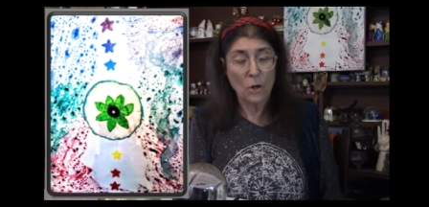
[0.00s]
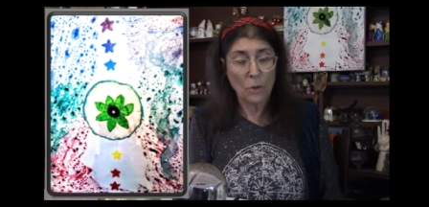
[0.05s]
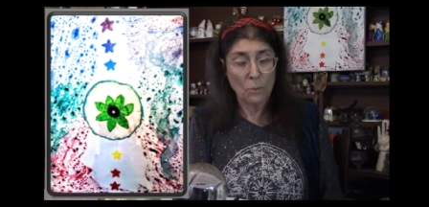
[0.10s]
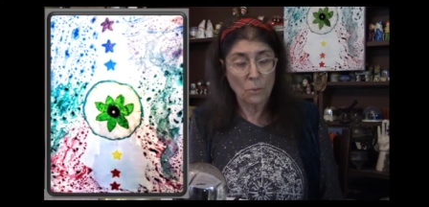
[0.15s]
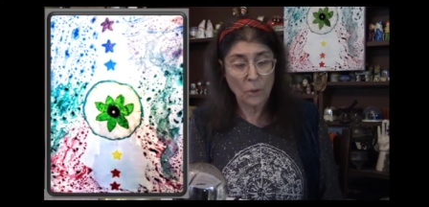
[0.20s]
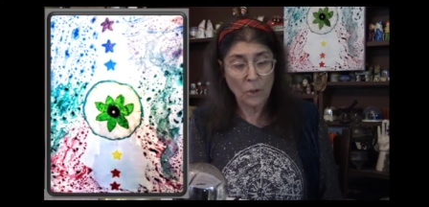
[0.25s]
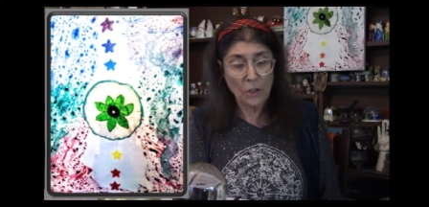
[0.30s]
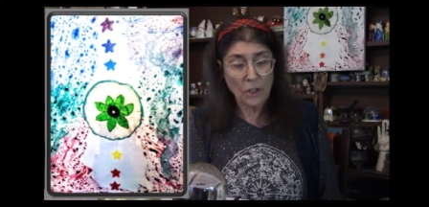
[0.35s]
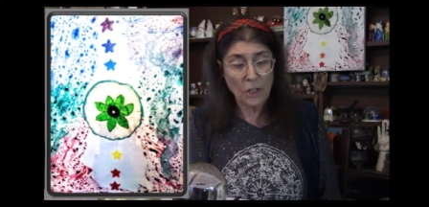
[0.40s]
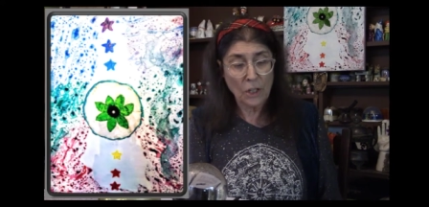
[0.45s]

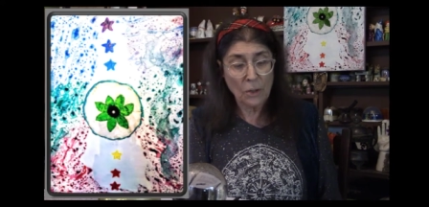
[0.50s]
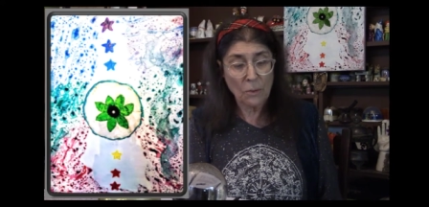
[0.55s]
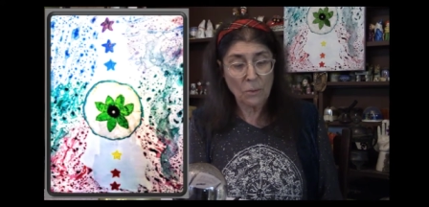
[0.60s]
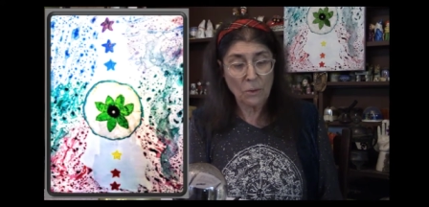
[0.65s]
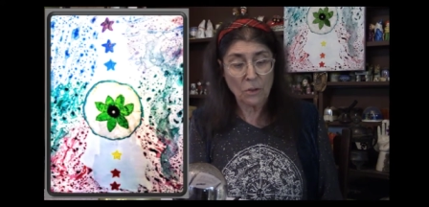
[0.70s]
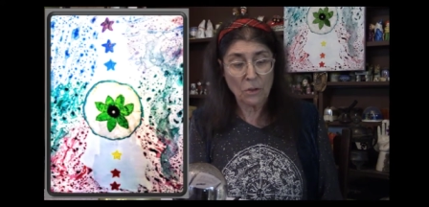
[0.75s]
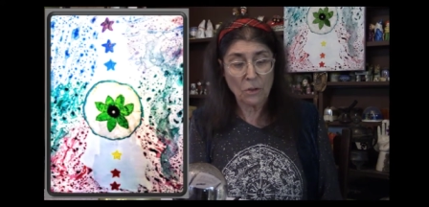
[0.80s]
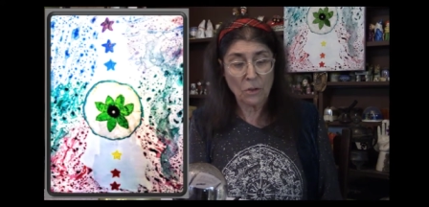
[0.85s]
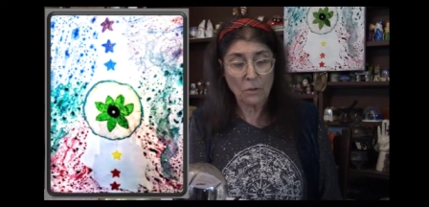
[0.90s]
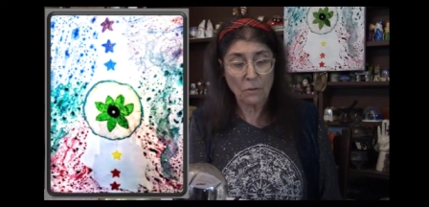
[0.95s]
working
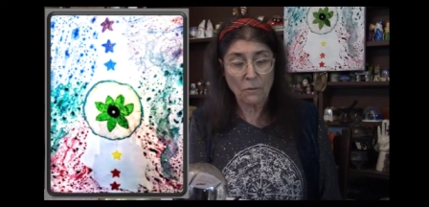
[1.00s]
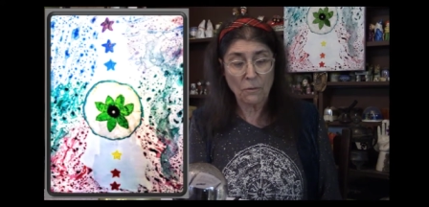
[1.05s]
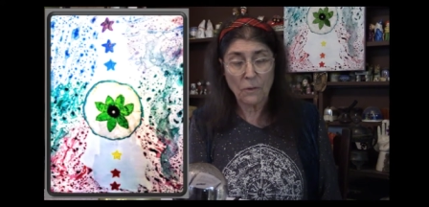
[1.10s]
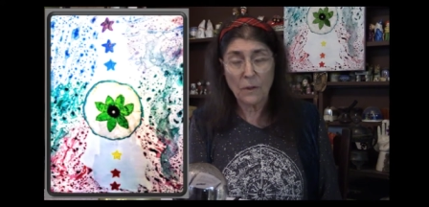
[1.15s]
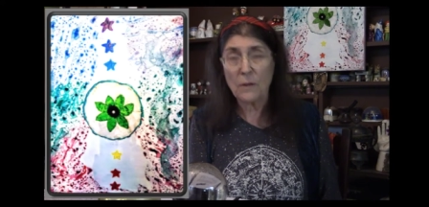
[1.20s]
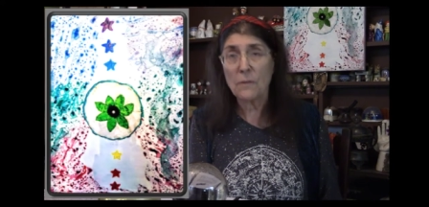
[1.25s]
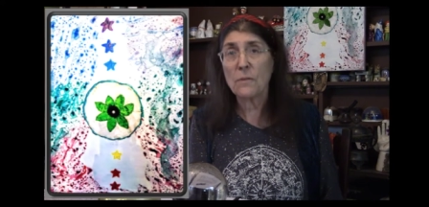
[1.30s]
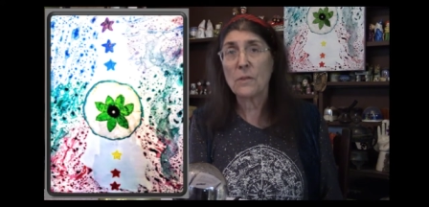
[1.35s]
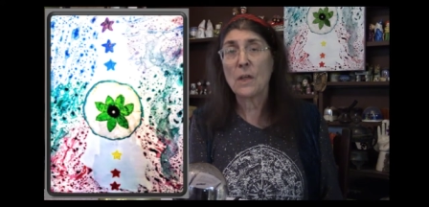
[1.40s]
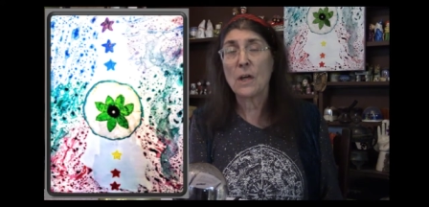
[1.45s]
with the
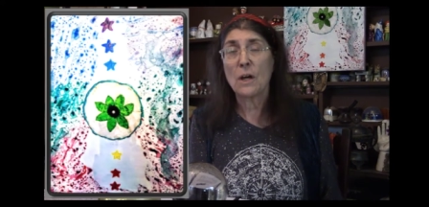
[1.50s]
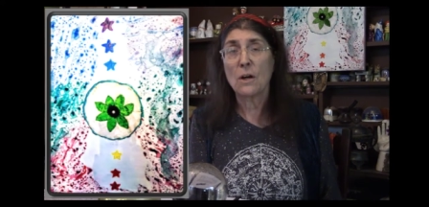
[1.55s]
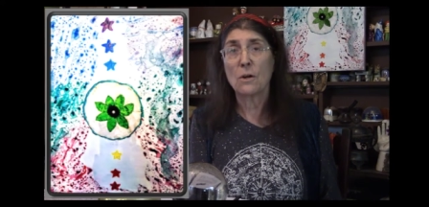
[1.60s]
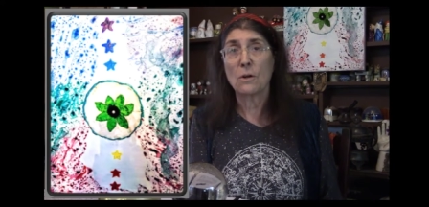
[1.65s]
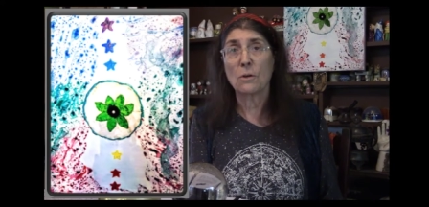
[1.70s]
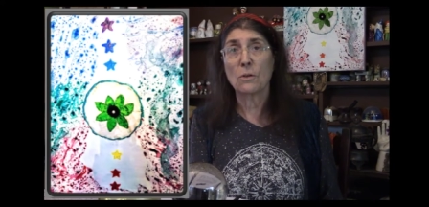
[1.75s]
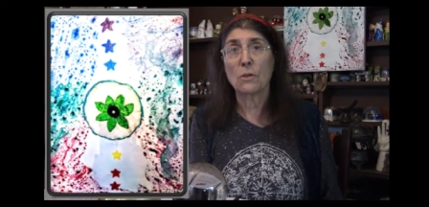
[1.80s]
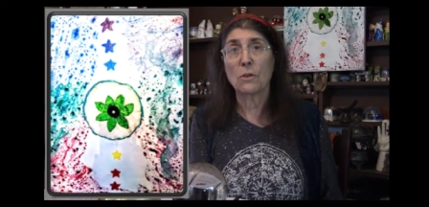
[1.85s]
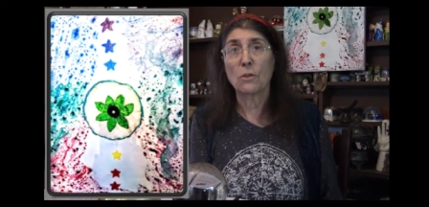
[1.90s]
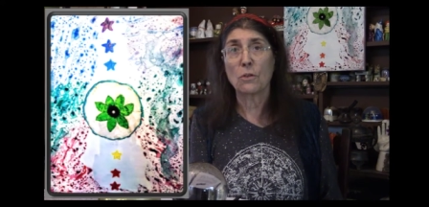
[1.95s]
fifth
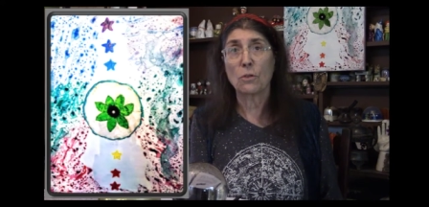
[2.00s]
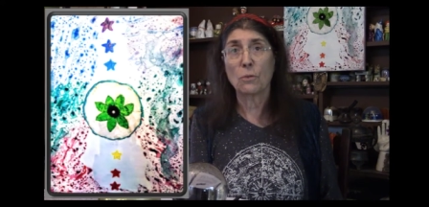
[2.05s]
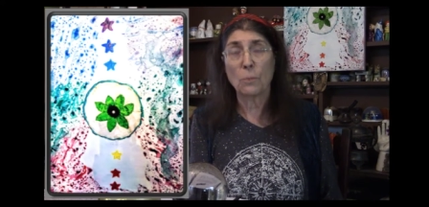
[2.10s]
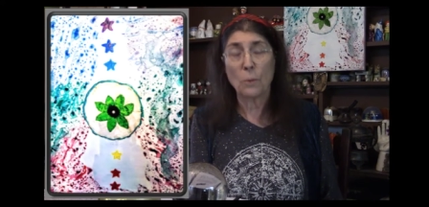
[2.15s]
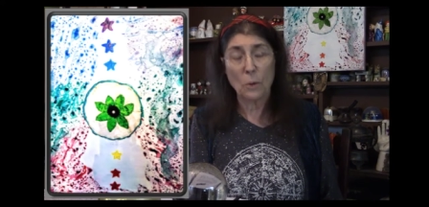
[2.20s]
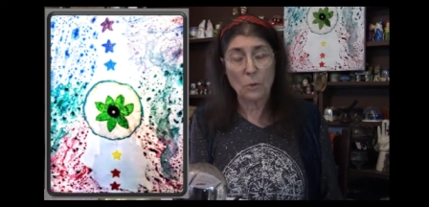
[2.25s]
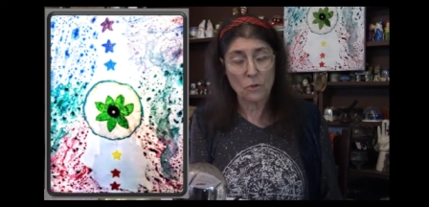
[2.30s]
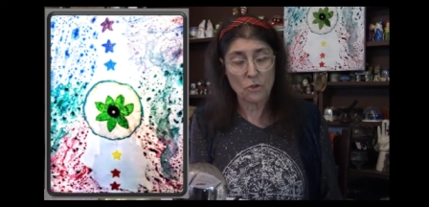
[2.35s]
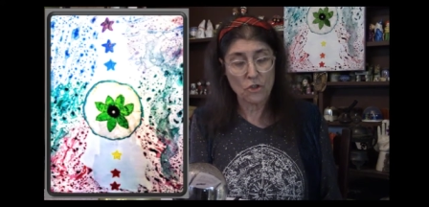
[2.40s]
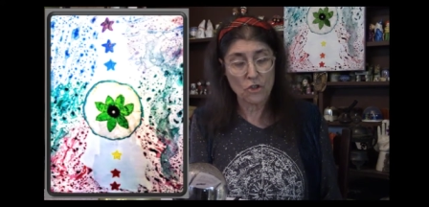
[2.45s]
or the
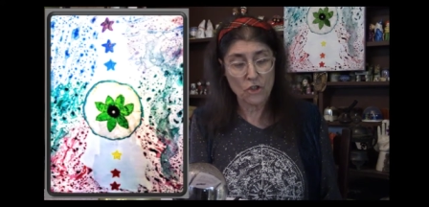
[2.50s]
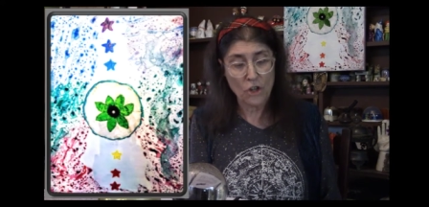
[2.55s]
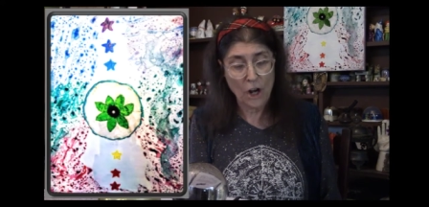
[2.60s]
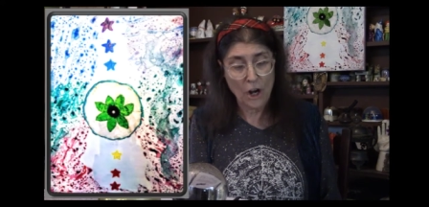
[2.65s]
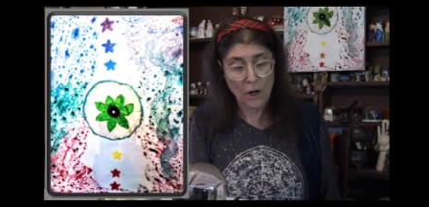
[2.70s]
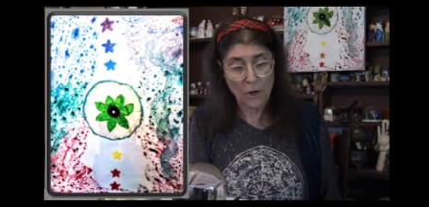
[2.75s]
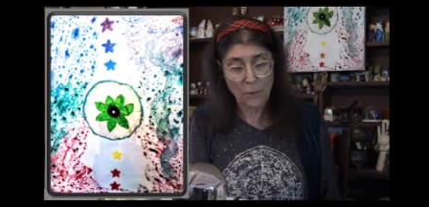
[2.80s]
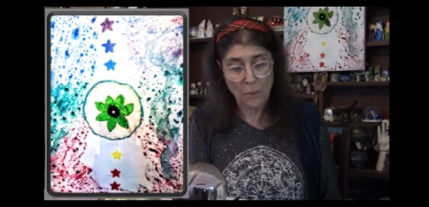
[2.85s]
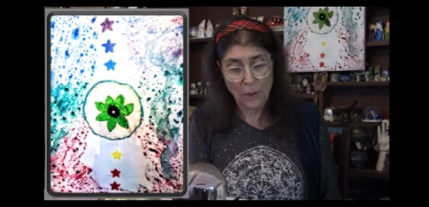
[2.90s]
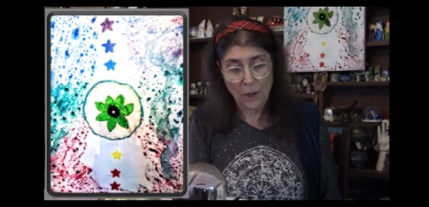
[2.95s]
throat
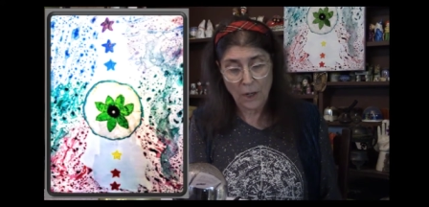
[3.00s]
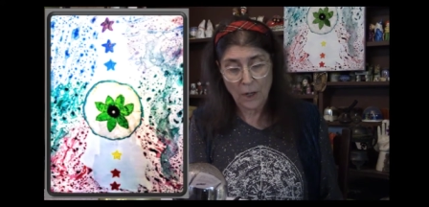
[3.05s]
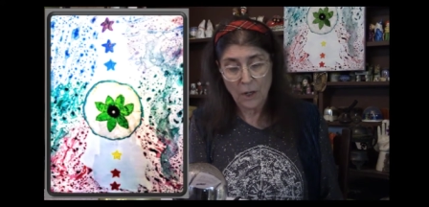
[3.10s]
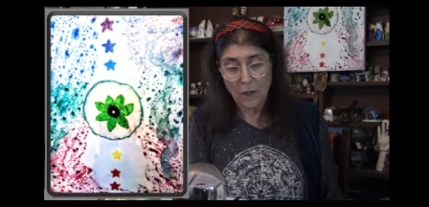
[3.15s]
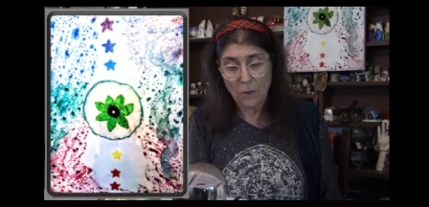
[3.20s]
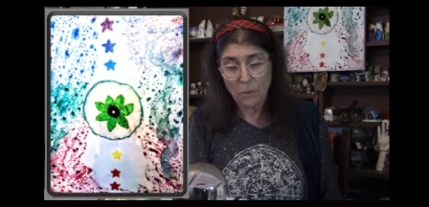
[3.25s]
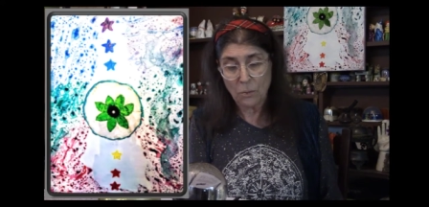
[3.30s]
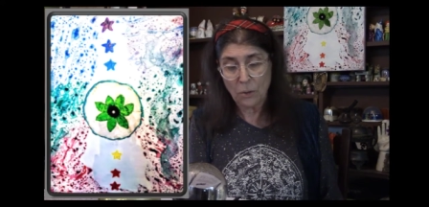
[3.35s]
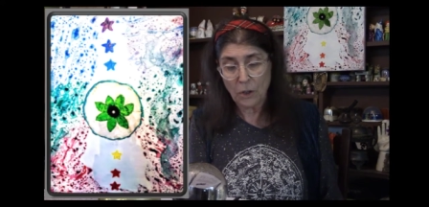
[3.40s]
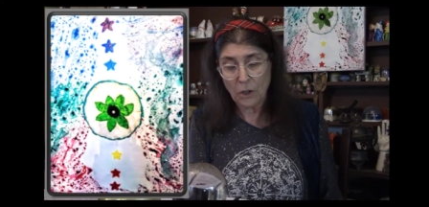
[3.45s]
chakra
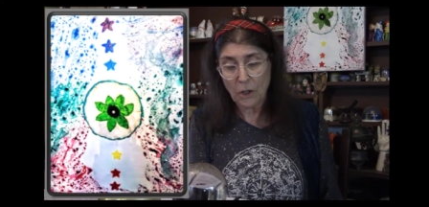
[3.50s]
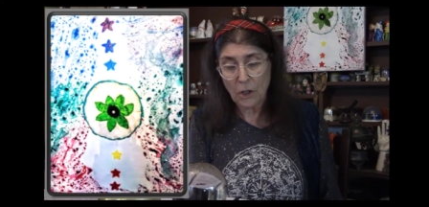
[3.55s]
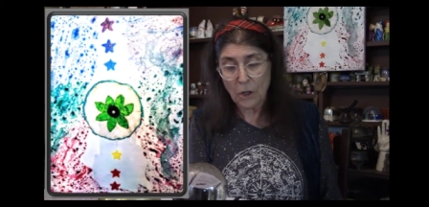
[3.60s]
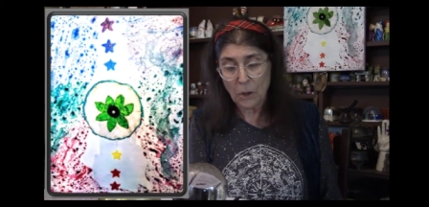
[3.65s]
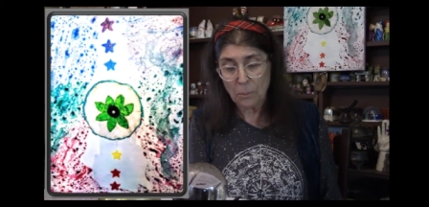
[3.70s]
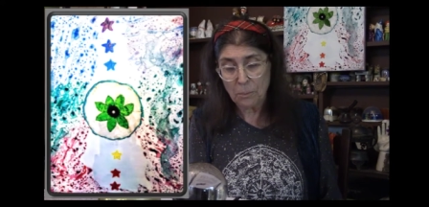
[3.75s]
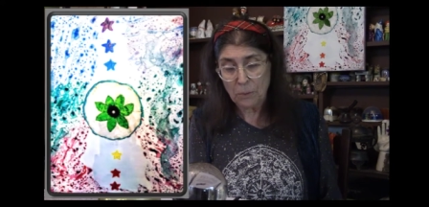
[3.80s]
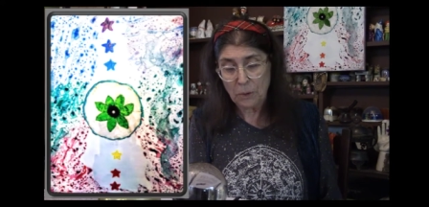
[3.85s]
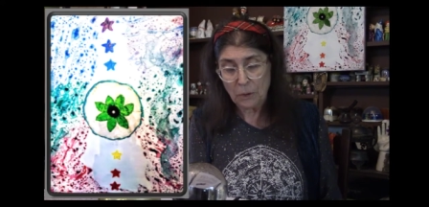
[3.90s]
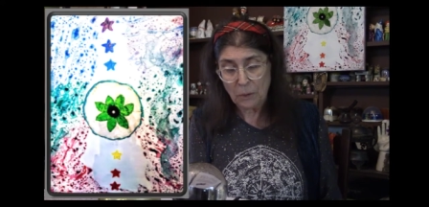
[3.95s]
will
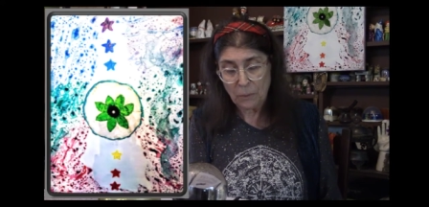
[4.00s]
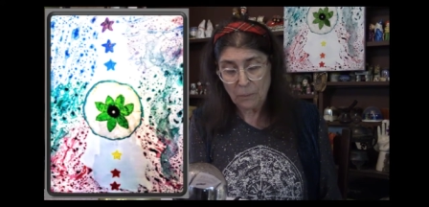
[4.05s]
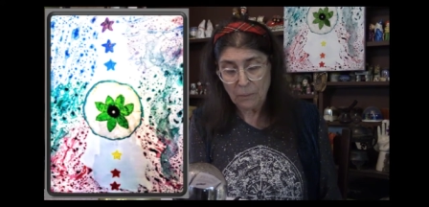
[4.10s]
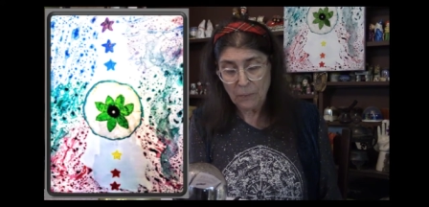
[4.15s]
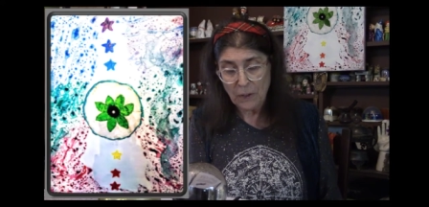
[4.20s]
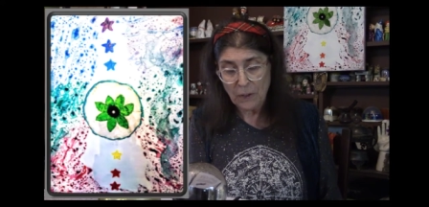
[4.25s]
help you.